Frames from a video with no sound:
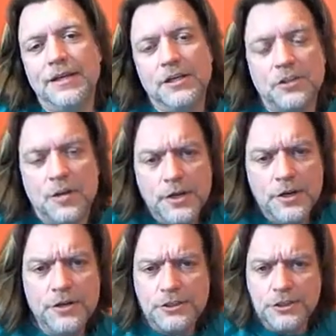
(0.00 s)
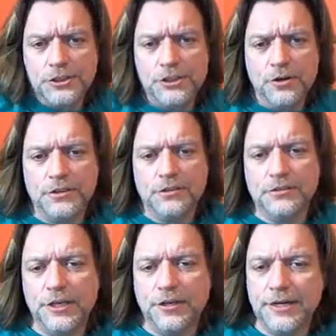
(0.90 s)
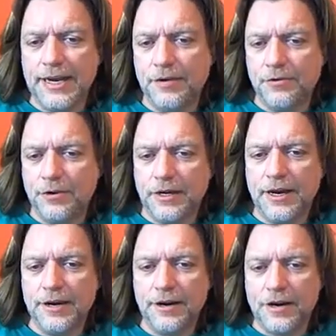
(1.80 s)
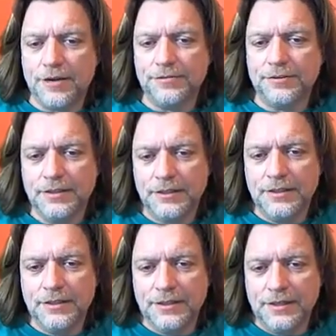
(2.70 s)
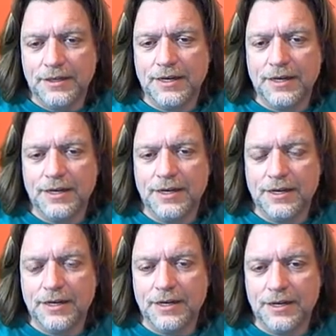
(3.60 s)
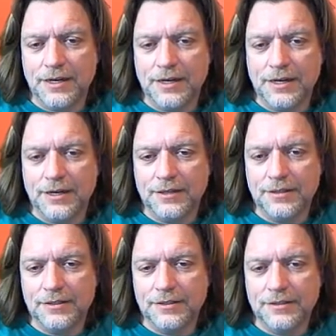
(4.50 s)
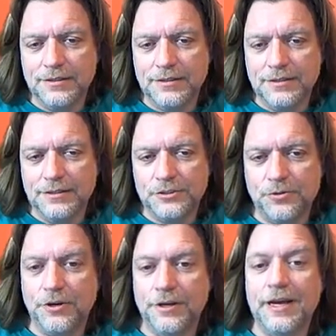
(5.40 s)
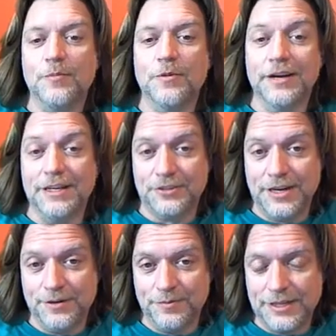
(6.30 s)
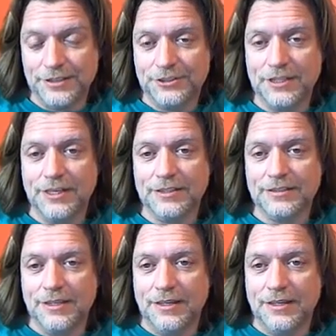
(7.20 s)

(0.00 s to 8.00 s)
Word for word: So I'm going to do just a short show today. We're going to cut it off. Uh, it's Royal Albert. That's right, Master Sonics.